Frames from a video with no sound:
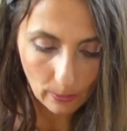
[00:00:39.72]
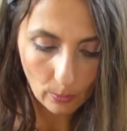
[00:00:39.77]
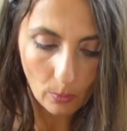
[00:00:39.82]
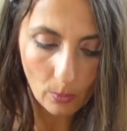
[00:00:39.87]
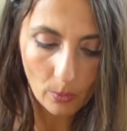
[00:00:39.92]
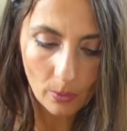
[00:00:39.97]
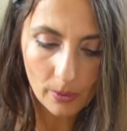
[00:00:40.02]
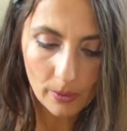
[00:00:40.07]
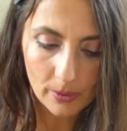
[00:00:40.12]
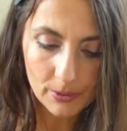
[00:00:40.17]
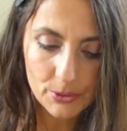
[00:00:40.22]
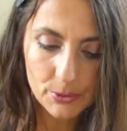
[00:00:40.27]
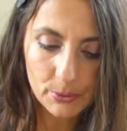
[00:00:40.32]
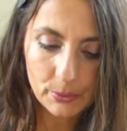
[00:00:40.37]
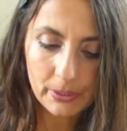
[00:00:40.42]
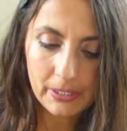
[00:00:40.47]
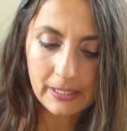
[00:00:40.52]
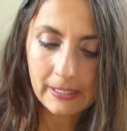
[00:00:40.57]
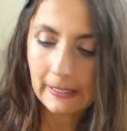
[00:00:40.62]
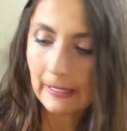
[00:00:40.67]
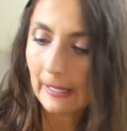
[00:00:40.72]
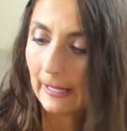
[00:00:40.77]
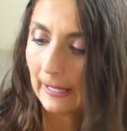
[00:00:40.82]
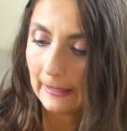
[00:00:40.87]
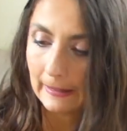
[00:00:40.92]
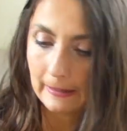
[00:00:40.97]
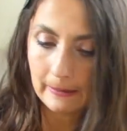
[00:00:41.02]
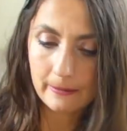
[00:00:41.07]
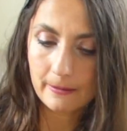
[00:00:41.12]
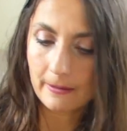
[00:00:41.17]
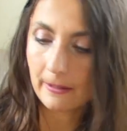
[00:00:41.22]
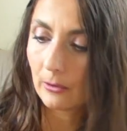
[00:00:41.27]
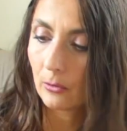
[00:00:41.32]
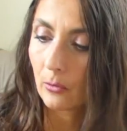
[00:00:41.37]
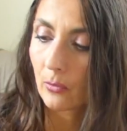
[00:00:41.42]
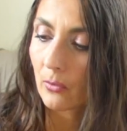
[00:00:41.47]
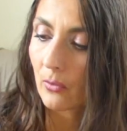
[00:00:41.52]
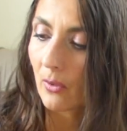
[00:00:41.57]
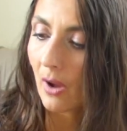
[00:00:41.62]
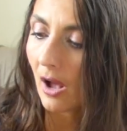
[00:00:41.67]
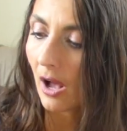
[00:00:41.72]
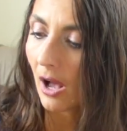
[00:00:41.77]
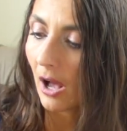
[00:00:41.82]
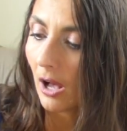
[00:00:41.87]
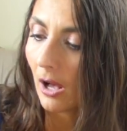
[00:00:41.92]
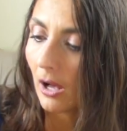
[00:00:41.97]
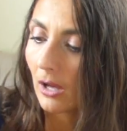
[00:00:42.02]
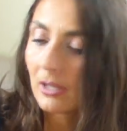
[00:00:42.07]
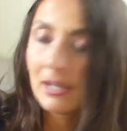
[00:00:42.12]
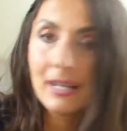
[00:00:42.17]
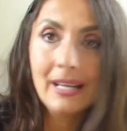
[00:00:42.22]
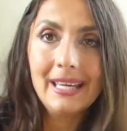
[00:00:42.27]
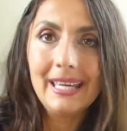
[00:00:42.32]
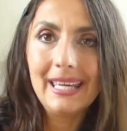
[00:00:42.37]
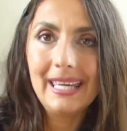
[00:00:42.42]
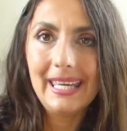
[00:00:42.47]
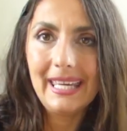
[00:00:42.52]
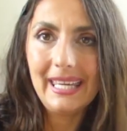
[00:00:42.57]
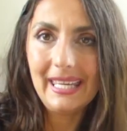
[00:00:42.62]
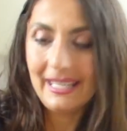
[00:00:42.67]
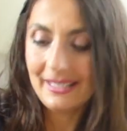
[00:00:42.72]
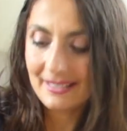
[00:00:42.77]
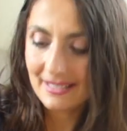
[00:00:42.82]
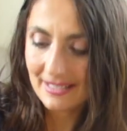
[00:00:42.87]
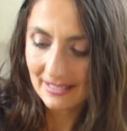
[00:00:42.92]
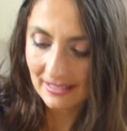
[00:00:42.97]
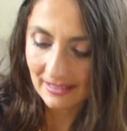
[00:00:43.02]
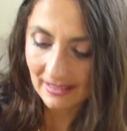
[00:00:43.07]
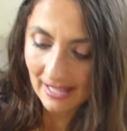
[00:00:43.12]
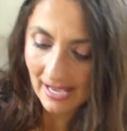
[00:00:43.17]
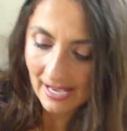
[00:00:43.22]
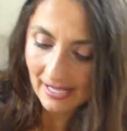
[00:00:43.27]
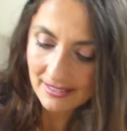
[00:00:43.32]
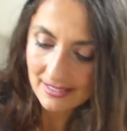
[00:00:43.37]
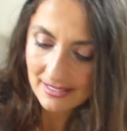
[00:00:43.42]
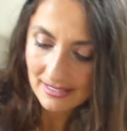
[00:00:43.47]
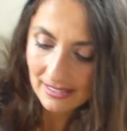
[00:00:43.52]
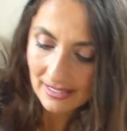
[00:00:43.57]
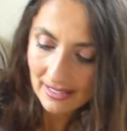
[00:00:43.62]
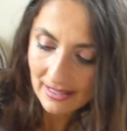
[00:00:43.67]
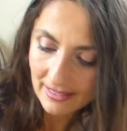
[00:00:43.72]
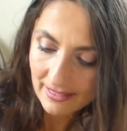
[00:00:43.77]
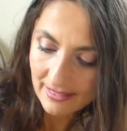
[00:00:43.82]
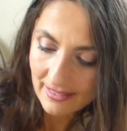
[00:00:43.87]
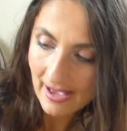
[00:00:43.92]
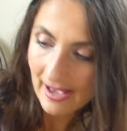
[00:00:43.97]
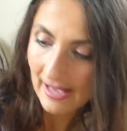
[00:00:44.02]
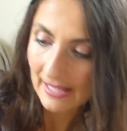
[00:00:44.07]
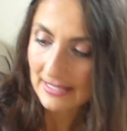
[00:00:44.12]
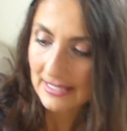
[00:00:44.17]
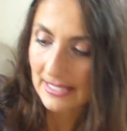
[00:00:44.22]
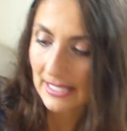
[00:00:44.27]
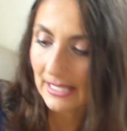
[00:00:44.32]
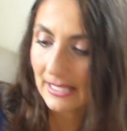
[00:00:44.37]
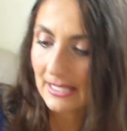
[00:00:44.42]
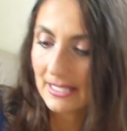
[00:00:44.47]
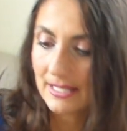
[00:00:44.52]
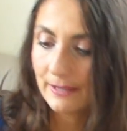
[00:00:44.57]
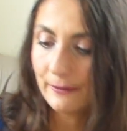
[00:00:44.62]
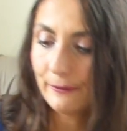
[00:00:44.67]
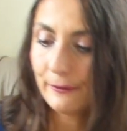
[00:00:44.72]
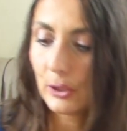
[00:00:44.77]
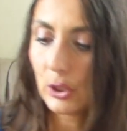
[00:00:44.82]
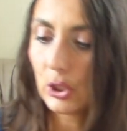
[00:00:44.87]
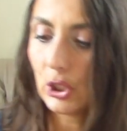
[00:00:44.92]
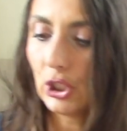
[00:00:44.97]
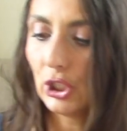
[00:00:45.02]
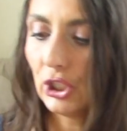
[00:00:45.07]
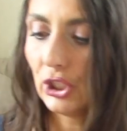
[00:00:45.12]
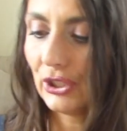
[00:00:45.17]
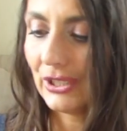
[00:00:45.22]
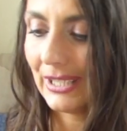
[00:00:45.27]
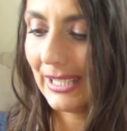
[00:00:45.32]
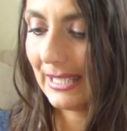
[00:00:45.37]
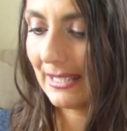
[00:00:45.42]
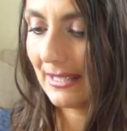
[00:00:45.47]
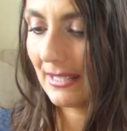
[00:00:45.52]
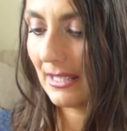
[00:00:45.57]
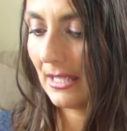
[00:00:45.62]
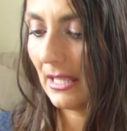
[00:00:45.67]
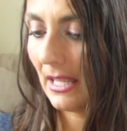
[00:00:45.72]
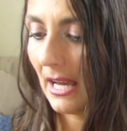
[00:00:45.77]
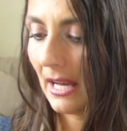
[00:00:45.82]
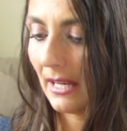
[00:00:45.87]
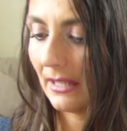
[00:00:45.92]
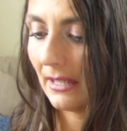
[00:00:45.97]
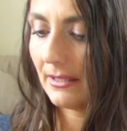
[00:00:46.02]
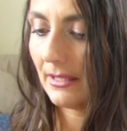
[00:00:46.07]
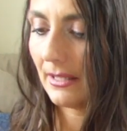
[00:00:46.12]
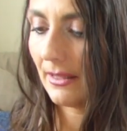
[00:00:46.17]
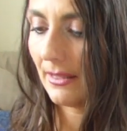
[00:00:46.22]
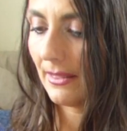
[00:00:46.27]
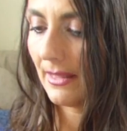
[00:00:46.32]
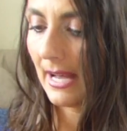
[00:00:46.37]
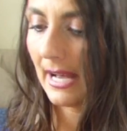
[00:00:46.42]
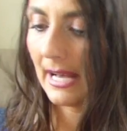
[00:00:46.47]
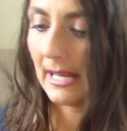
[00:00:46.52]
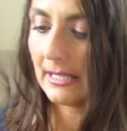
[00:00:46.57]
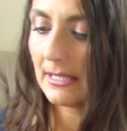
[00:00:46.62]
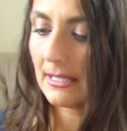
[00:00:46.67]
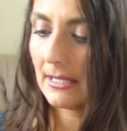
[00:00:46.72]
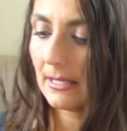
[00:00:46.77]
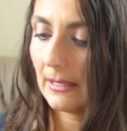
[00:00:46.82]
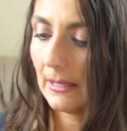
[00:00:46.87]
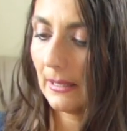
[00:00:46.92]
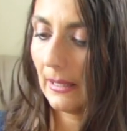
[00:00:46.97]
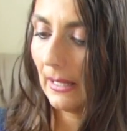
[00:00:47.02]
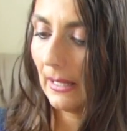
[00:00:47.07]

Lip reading: or doing anything wrong. It's not that difficult. It's not that